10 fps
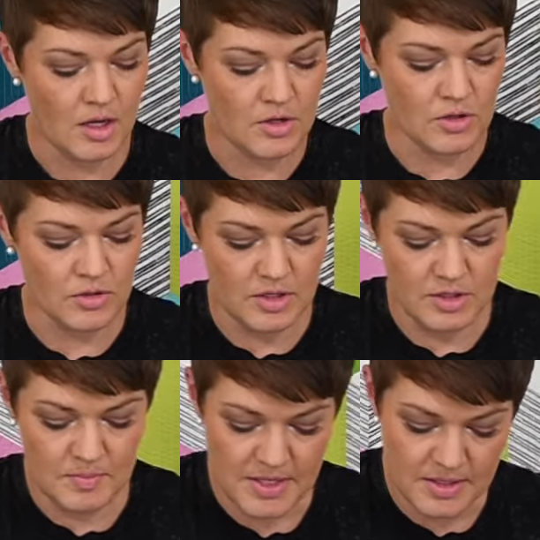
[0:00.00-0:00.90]
and turn
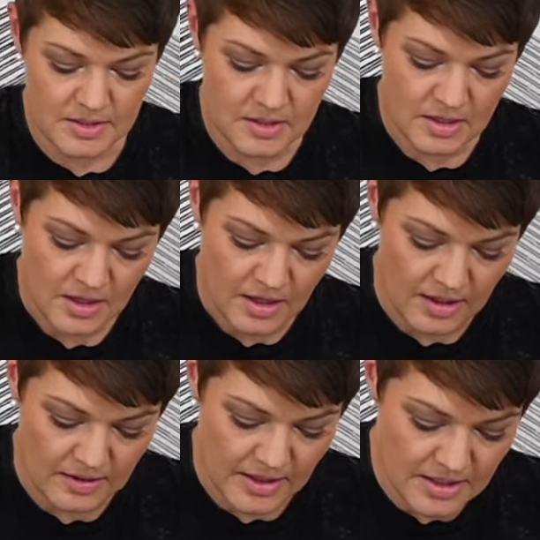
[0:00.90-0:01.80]
this piece.
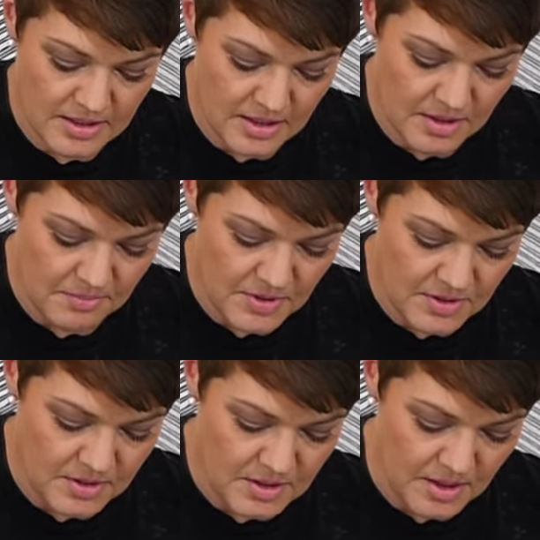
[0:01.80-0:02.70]
I like to nip
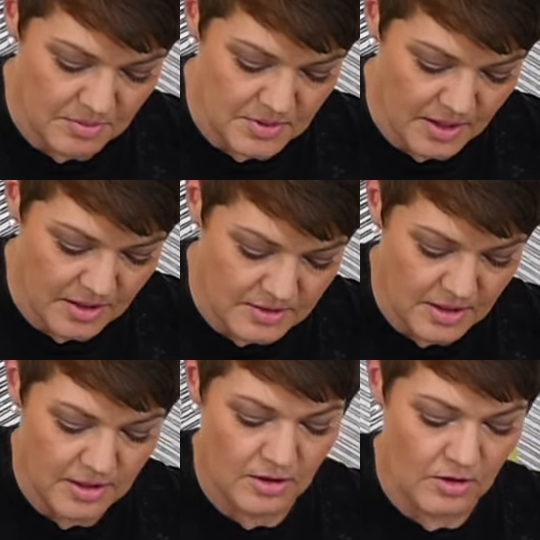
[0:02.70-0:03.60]
these tips as
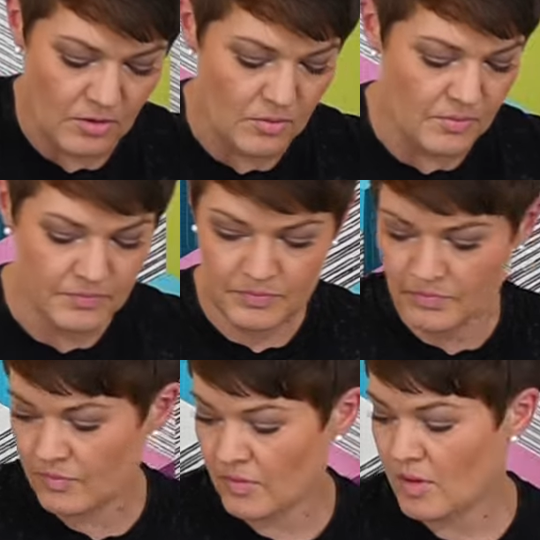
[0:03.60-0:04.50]
I go
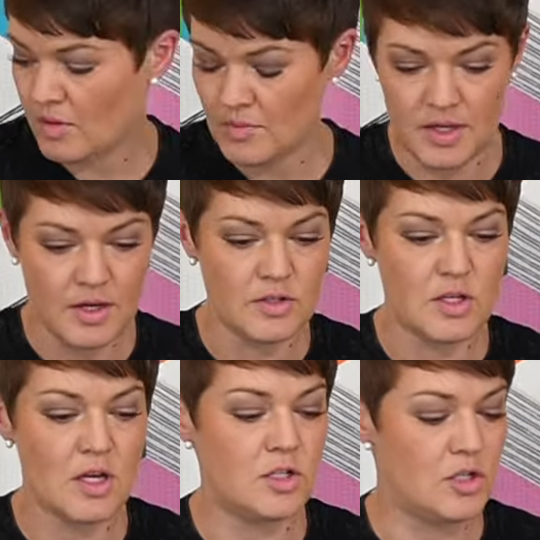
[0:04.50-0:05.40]
because
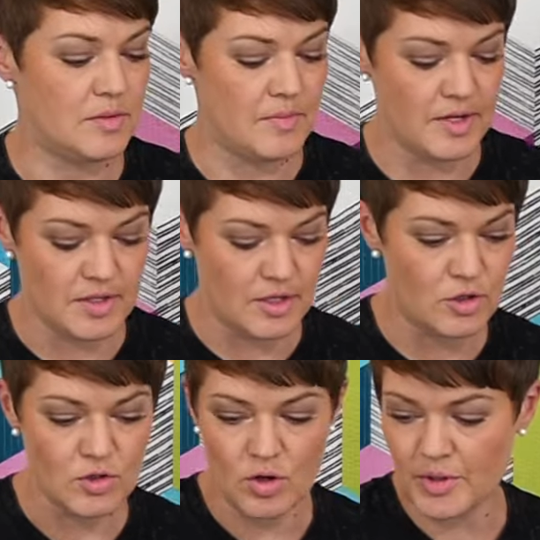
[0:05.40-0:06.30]
it just makes things
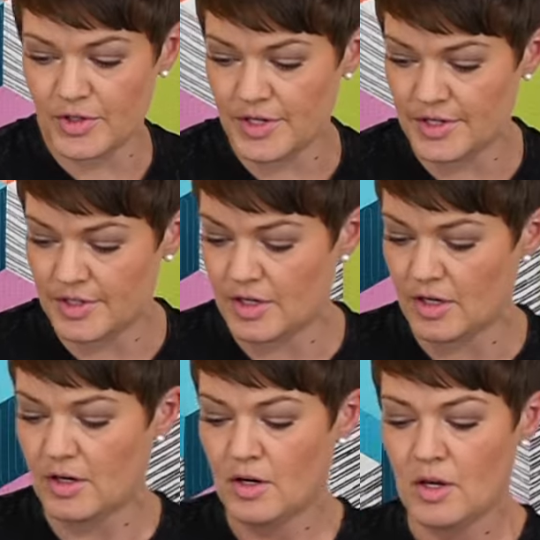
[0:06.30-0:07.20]
so much
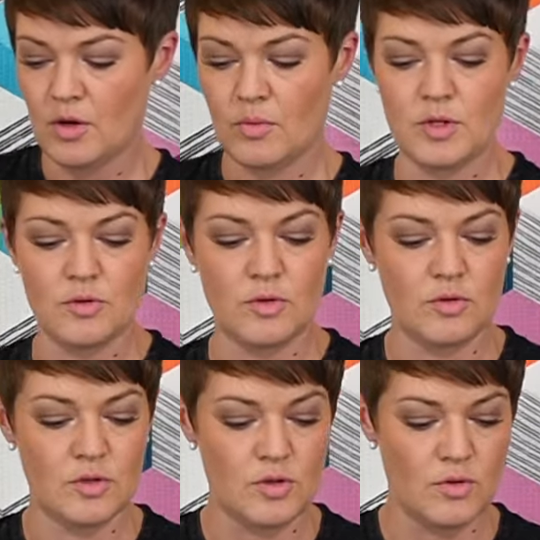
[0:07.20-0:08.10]
easier when you go
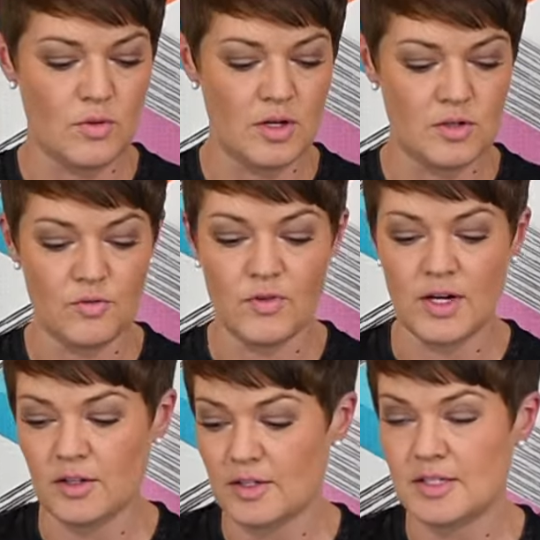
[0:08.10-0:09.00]
to do
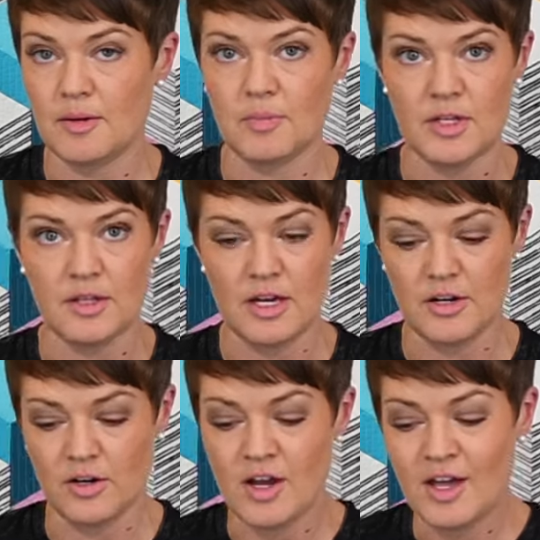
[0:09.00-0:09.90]
final assembly
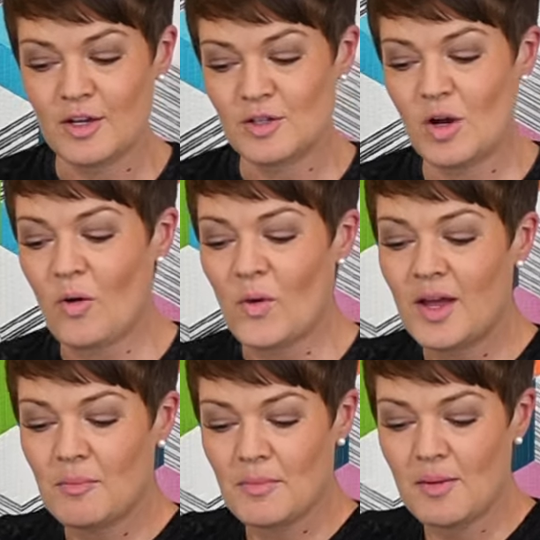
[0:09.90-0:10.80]
later. So
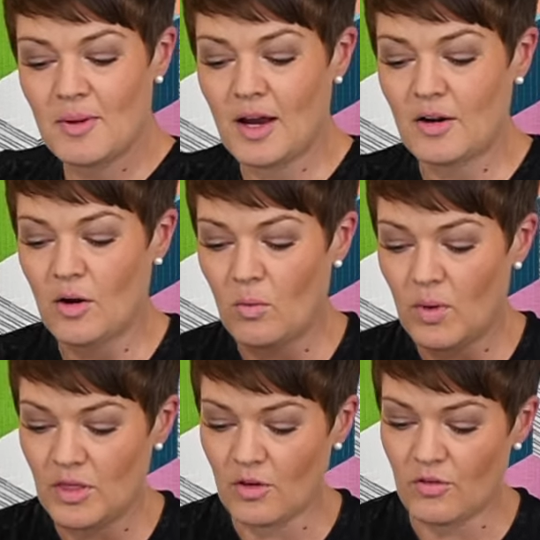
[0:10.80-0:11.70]
maybe I don't
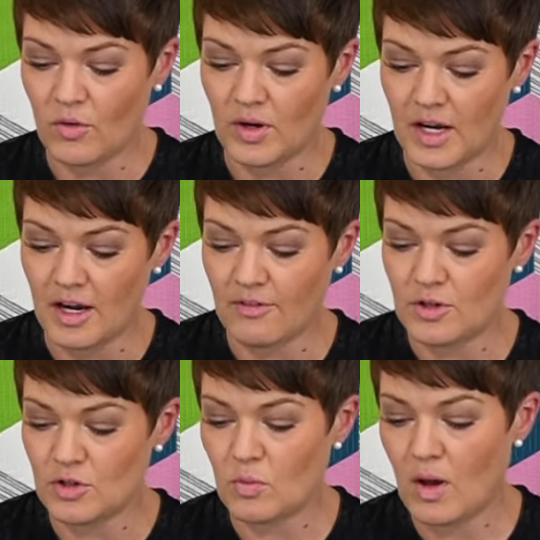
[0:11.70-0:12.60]
want the 4.5
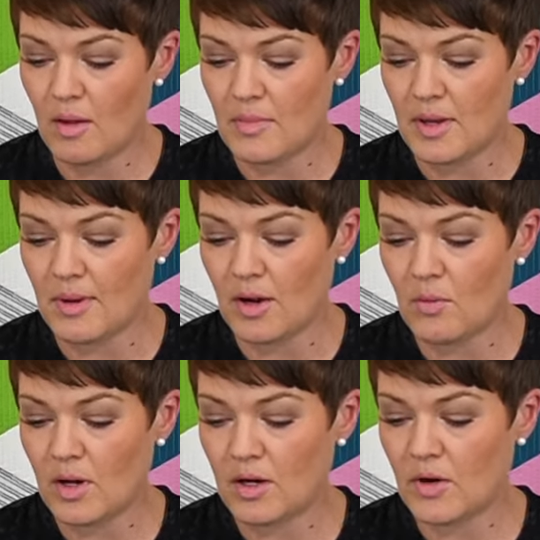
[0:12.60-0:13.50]
inch wall. Maybe I
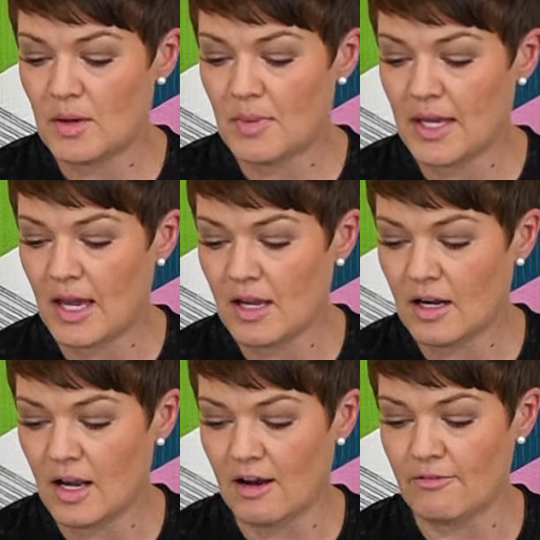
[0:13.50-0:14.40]
want a great big
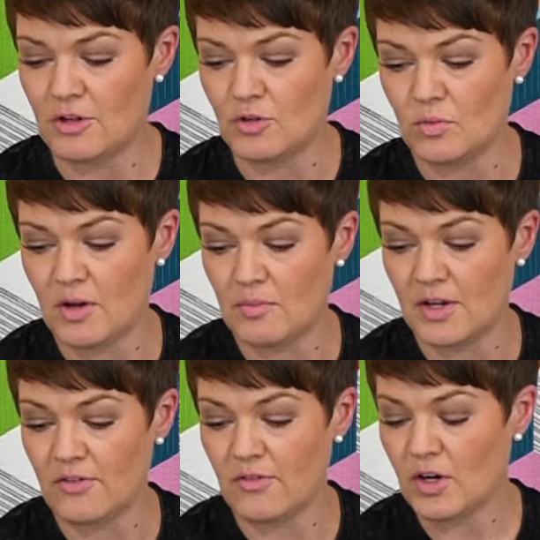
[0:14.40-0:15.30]
8.5 inch wall.
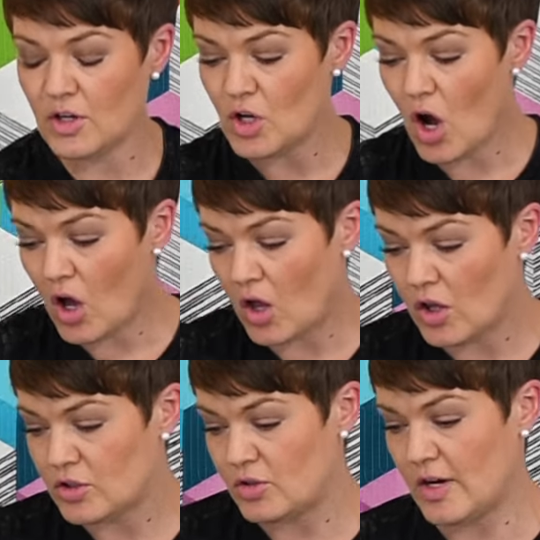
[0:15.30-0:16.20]
Make a very
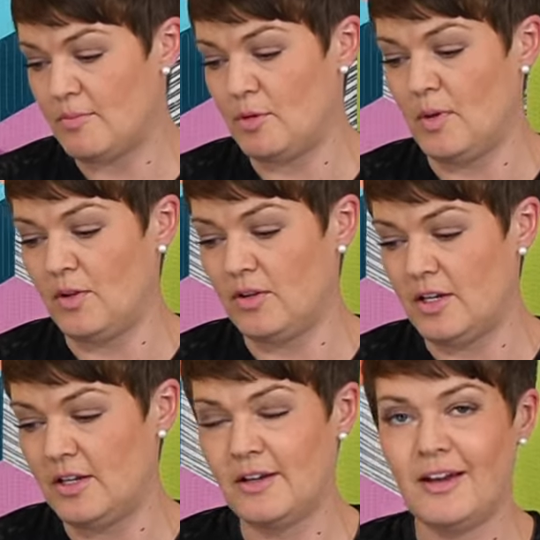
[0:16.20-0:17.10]
tall striped
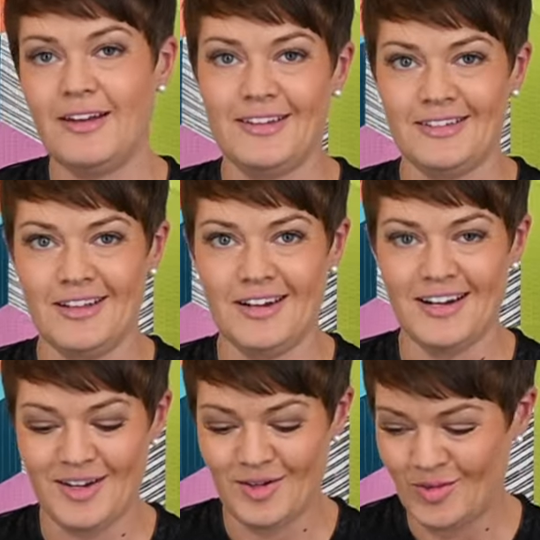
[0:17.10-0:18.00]
building. Isn't that
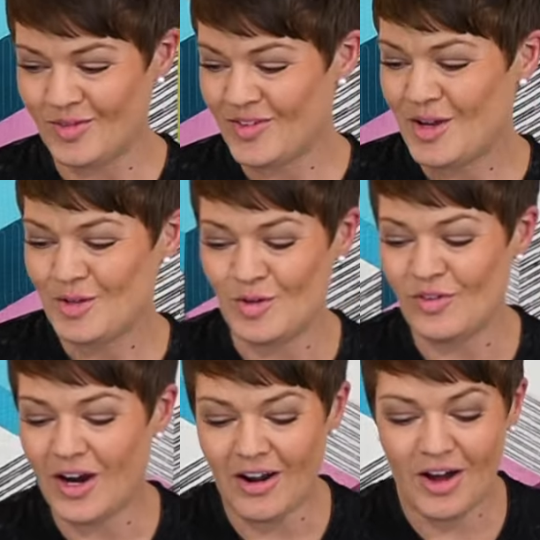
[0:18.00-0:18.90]
kind of cool? So
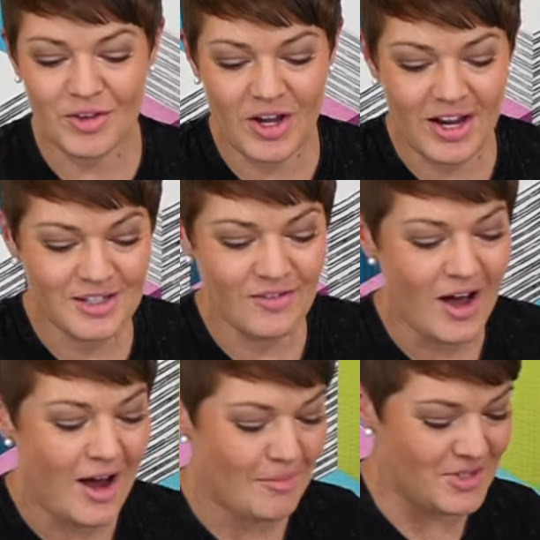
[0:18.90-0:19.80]
you've got all kinds of
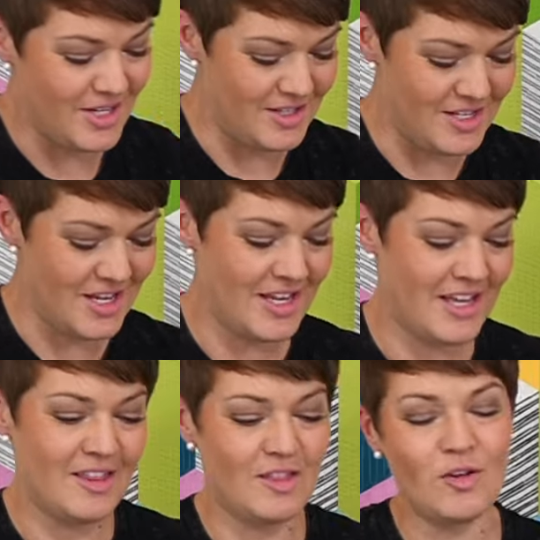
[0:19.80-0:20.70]
options.
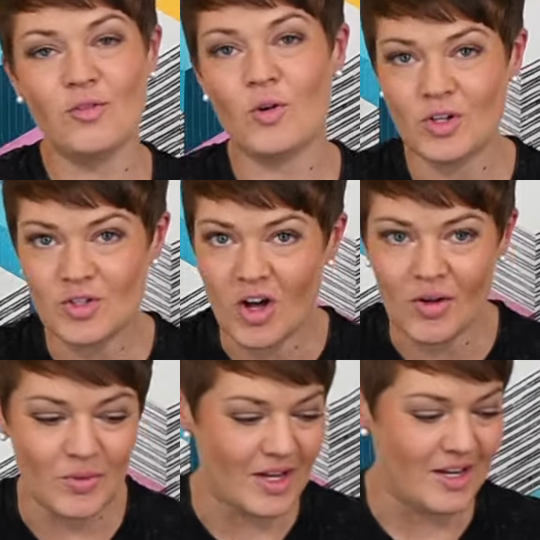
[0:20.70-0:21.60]
They're of course
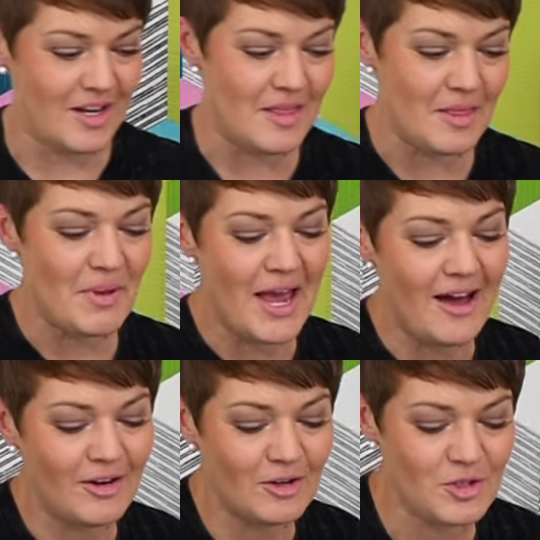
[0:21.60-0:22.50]
all written in the
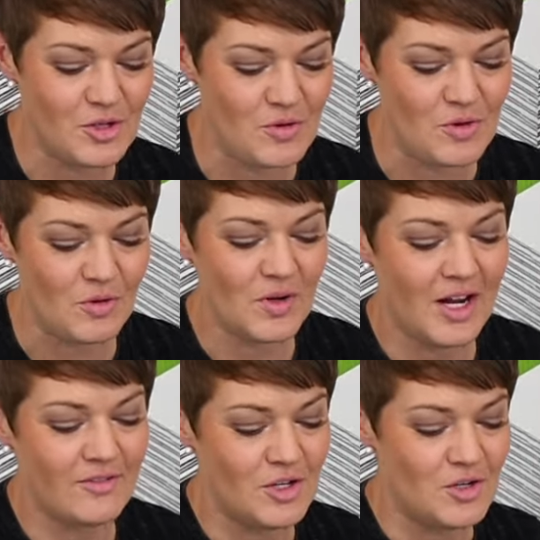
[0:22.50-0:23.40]
pattern, so you don't
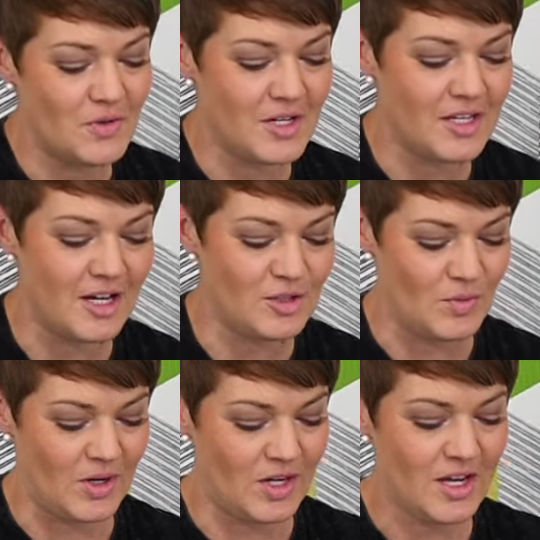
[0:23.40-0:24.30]
have to do any
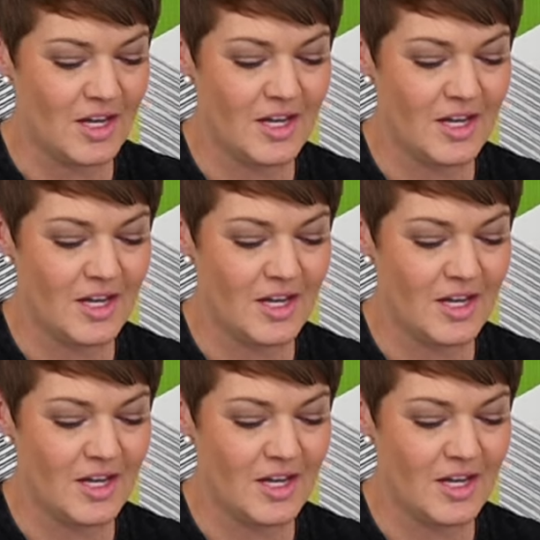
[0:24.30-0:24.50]
guesswork